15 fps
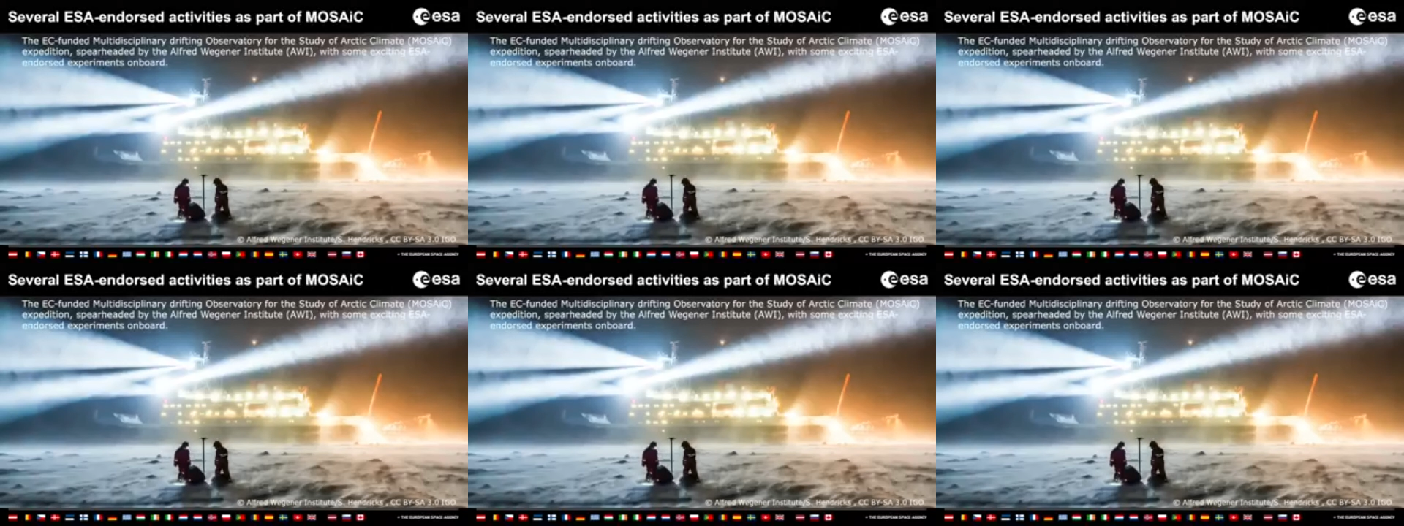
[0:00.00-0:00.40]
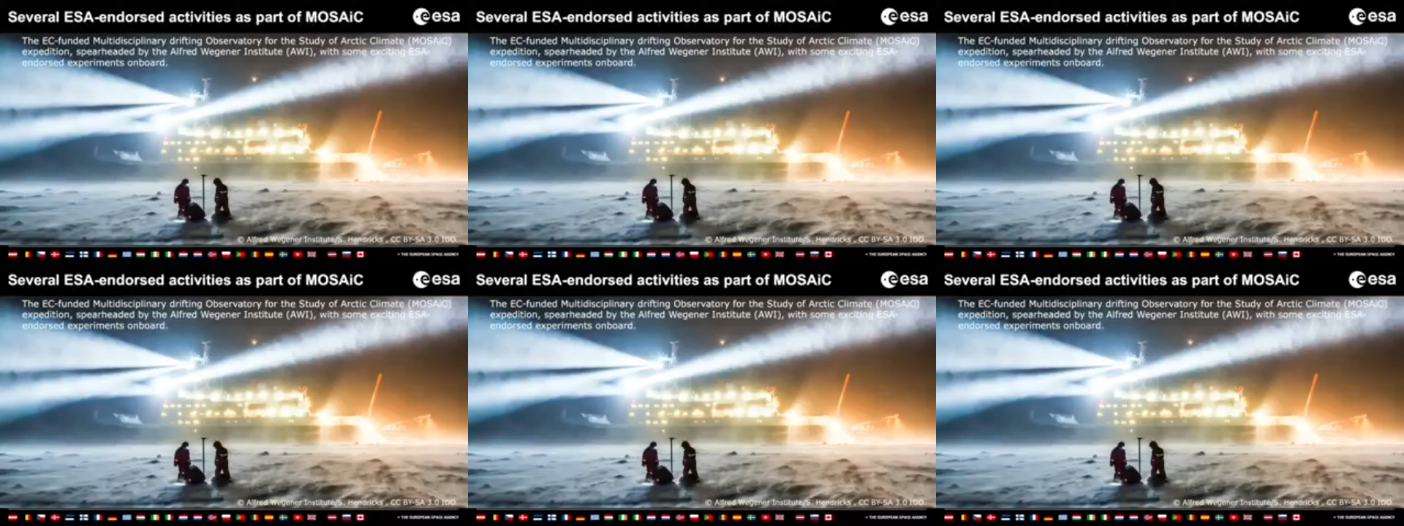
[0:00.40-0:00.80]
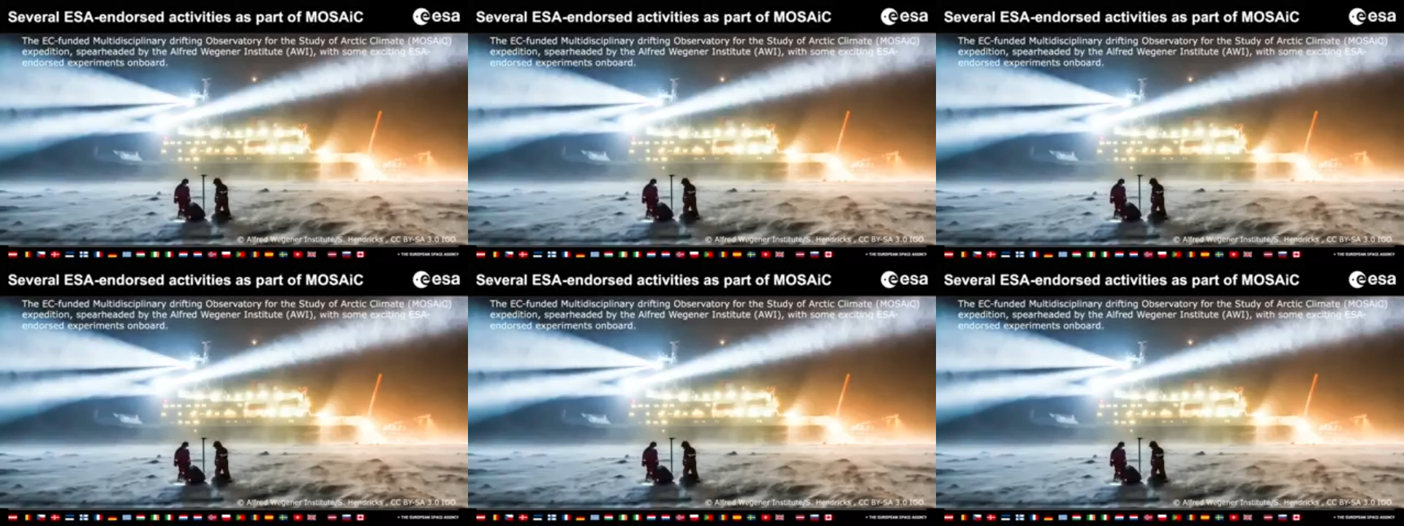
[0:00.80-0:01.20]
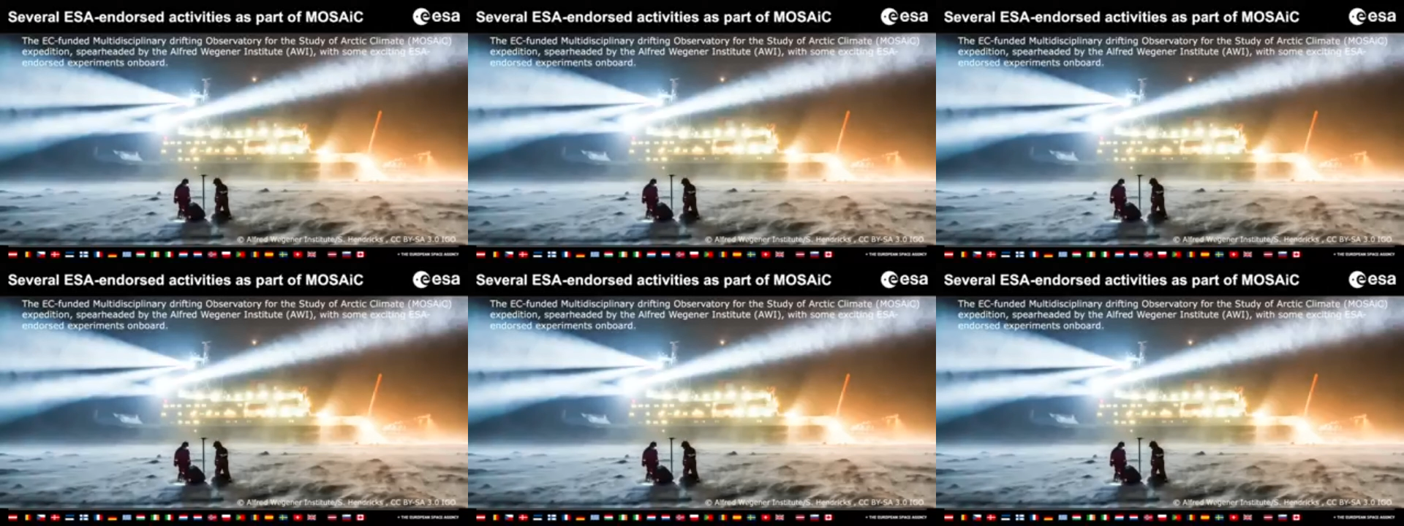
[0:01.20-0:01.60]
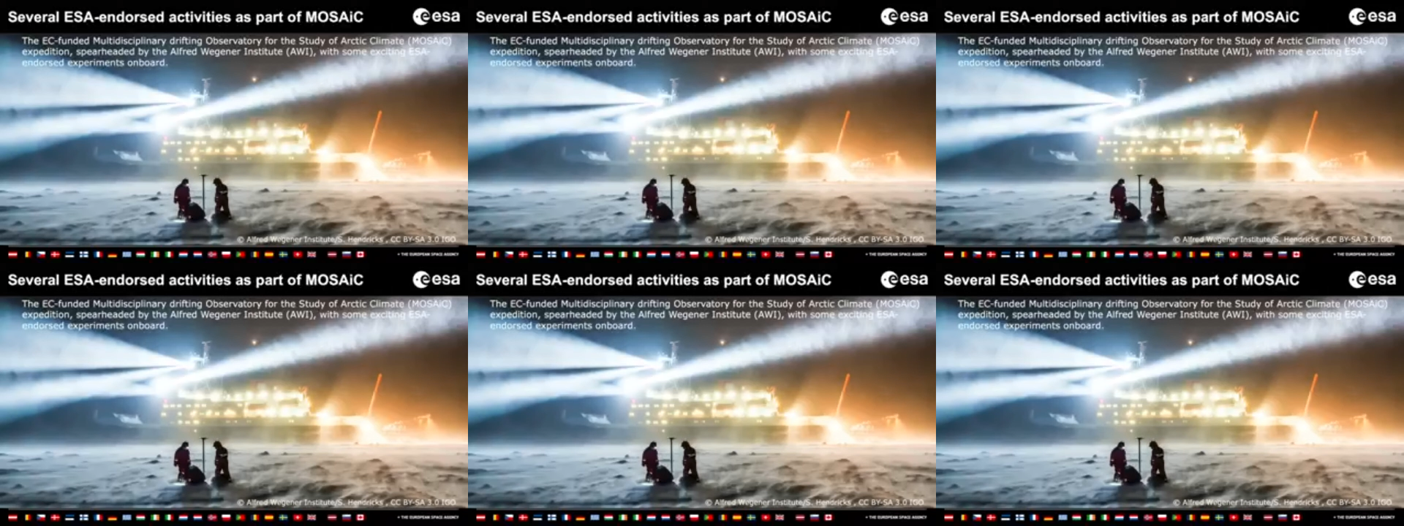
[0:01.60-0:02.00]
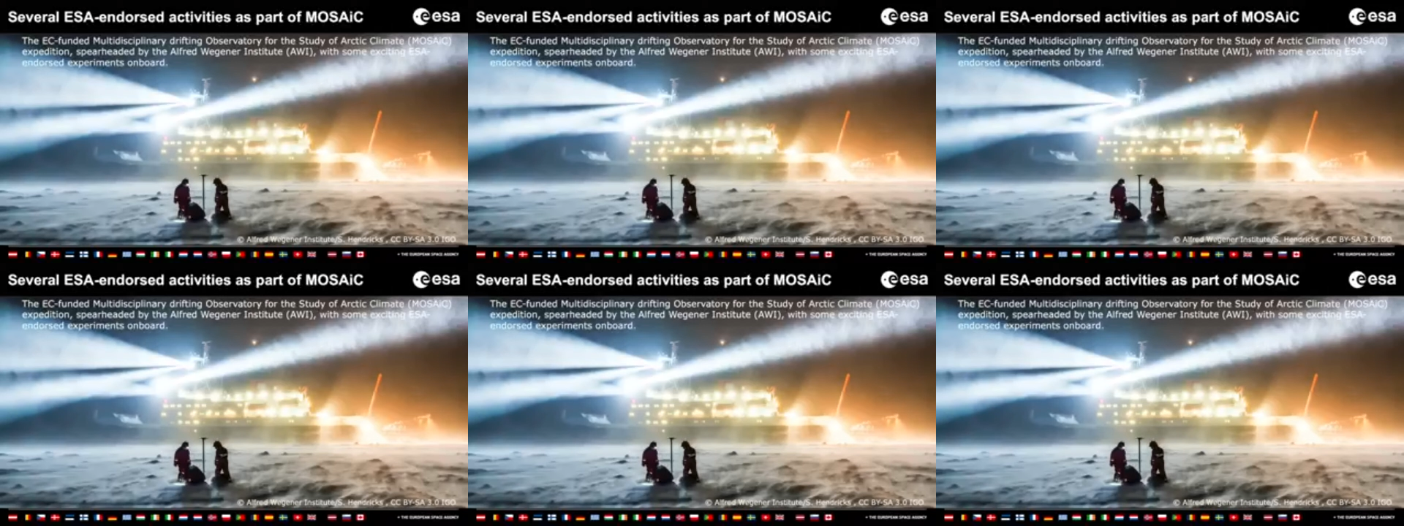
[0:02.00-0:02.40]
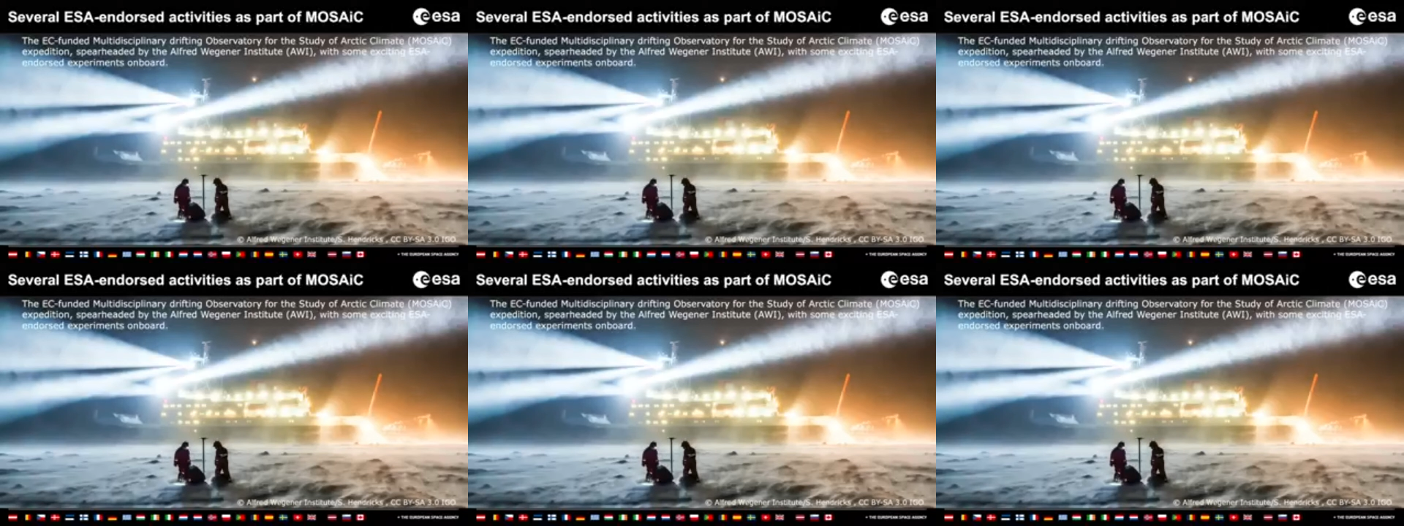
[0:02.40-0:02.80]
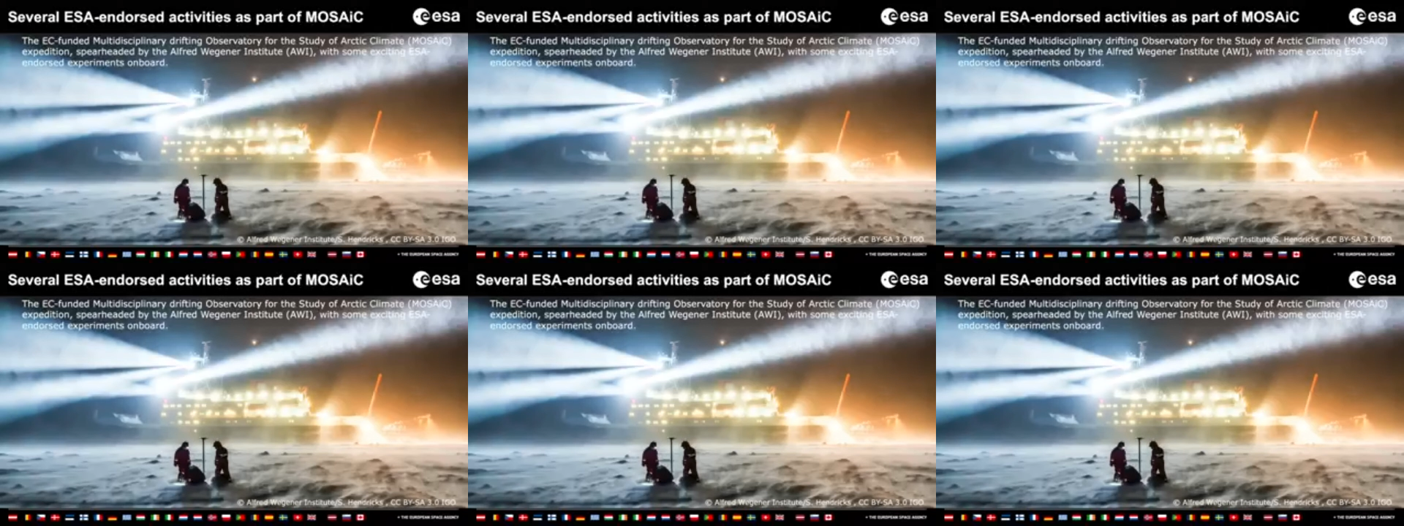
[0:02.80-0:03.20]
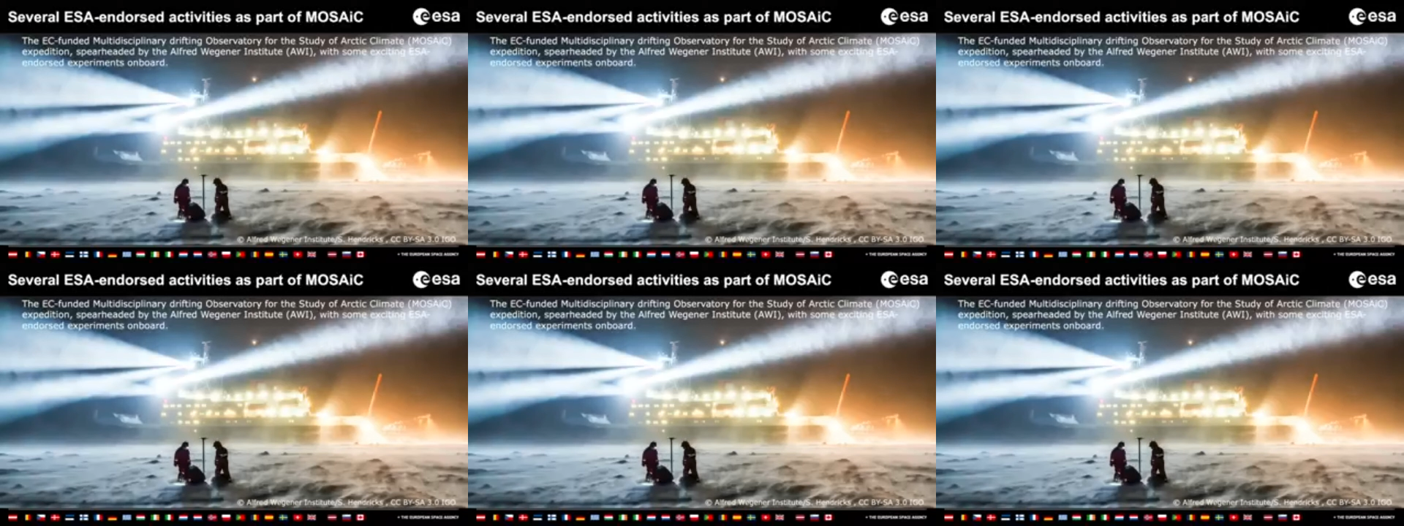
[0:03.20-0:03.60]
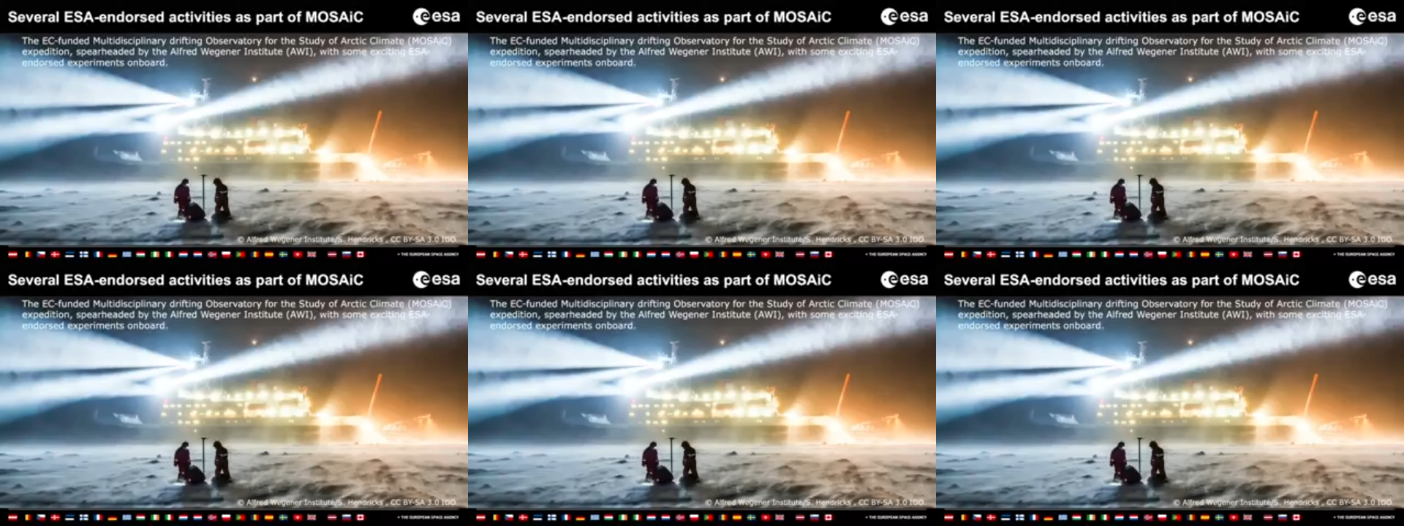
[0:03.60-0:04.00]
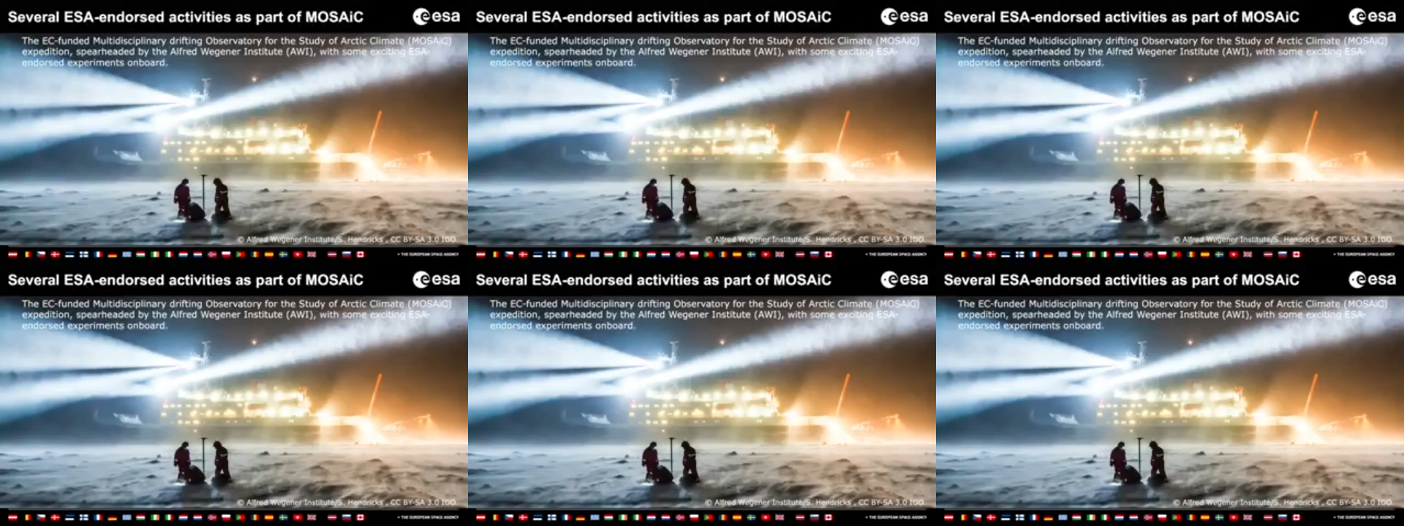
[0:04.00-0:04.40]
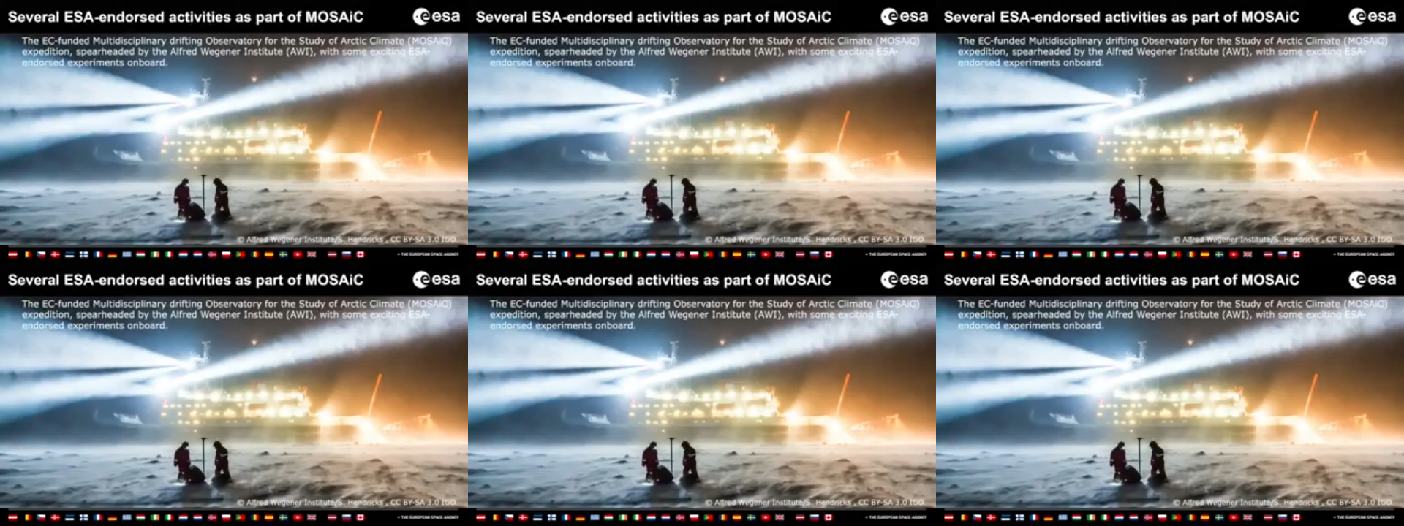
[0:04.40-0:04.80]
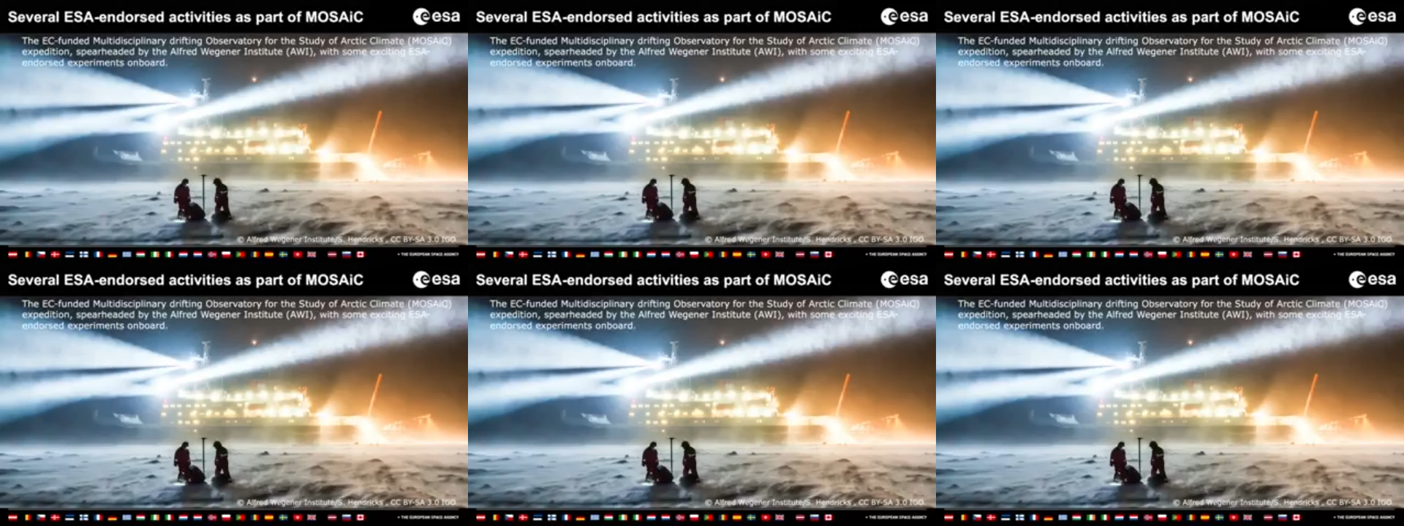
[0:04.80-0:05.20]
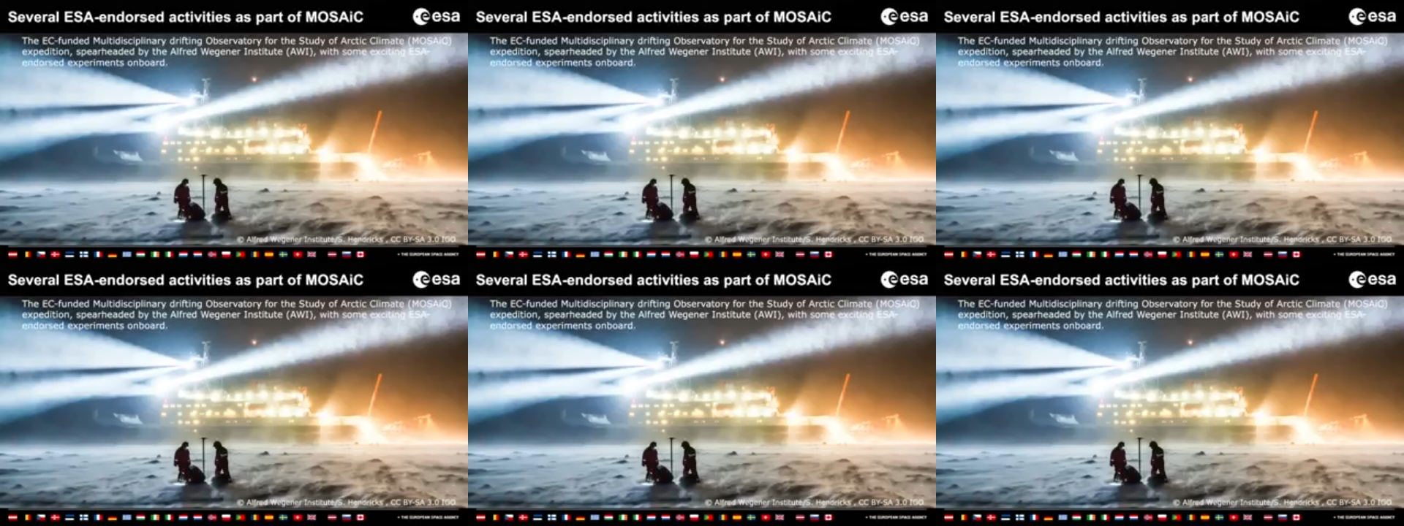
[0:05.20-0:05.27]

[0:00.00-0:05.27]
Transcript: Nobody's mouth can be seen.